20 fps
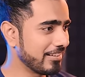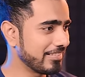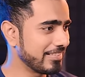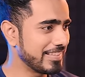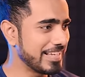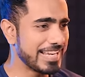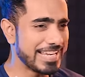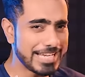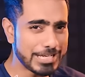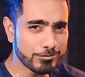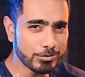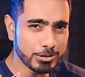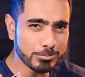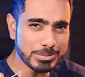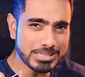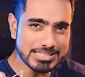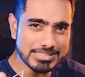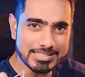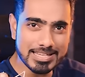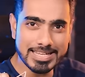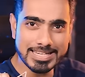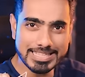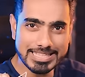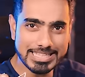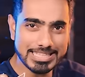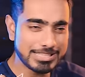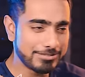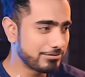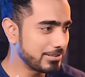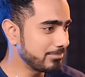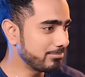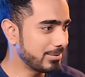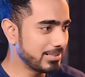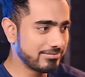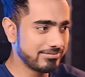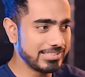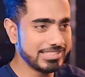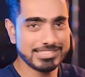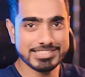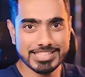The ink will be slightly different, but
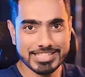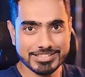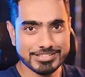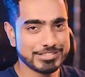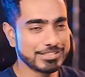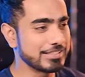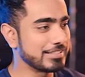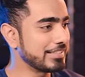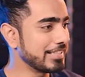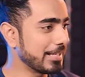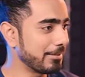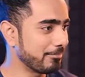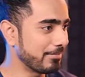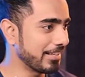it's the same